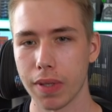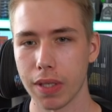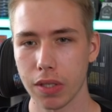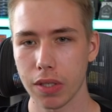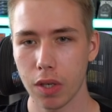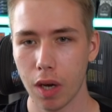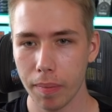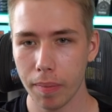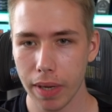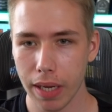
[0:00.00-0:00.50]
this
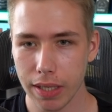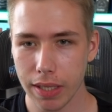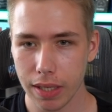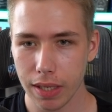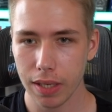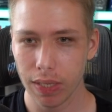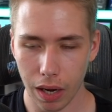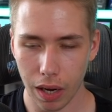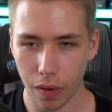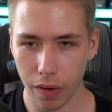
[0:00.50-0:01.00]
combat.
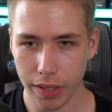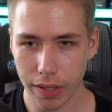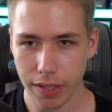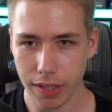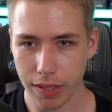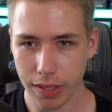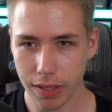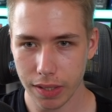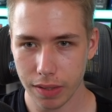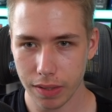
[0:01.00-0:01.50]
Ours
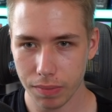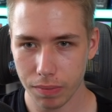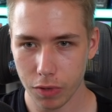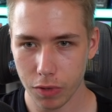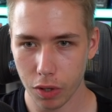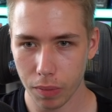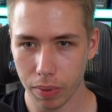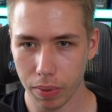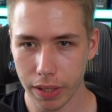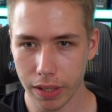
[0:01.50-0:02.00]
is
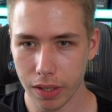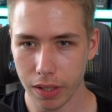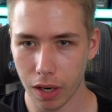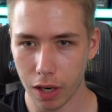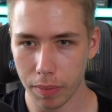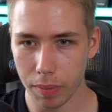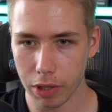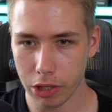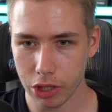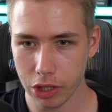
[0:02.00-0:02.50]
complete
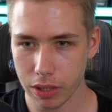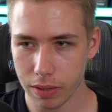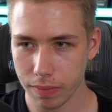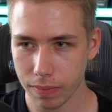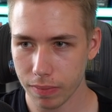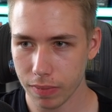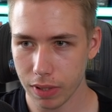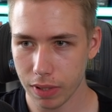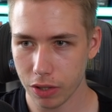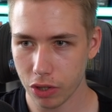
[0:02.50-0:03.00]
garbage.
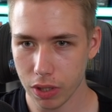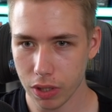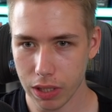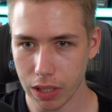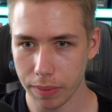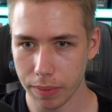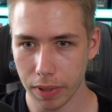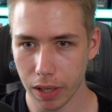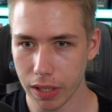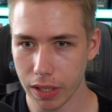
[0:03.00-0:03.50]
Just
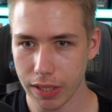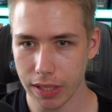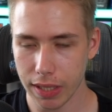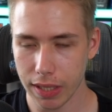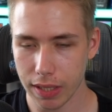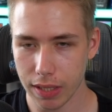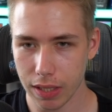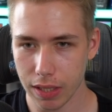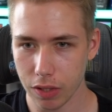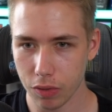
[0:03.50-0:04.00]
gonna be honest
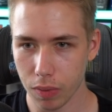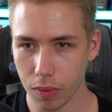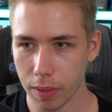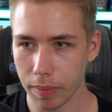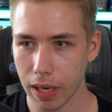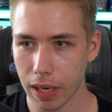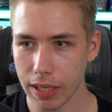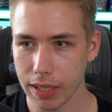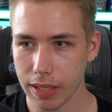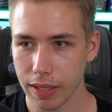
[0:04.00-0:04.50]
here, it's really
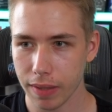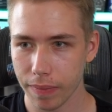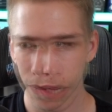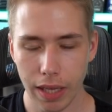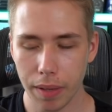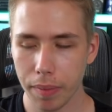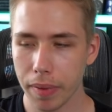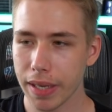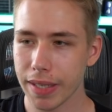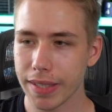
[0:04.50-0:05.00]
bad. And
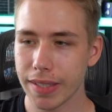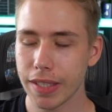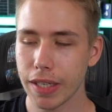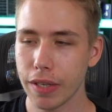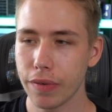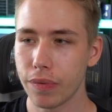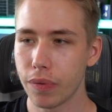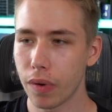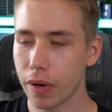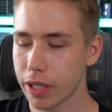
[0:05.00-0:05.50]
then we can see
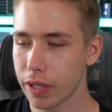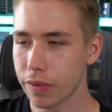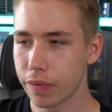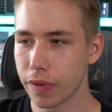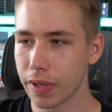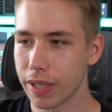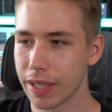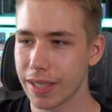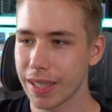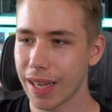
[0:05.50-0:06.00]
4
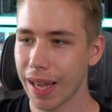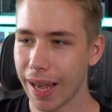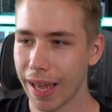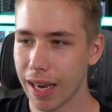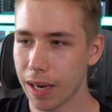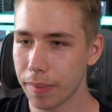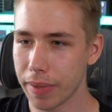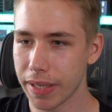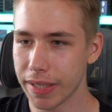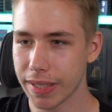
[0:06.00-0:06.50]
different
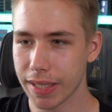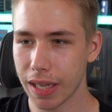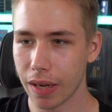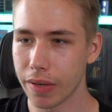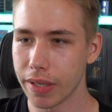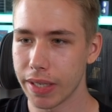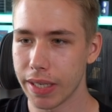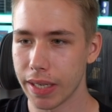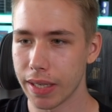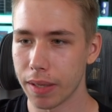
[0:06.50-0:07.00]
enemies down
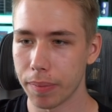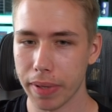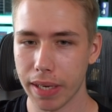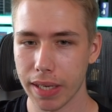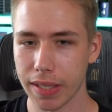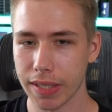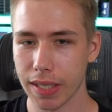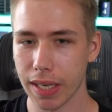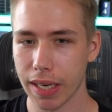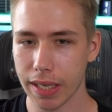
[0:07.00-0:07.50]
here that we
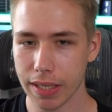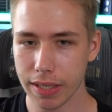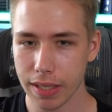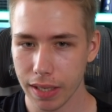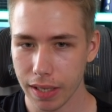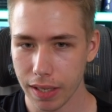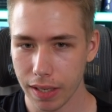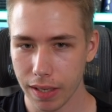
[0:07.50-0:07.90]
can select.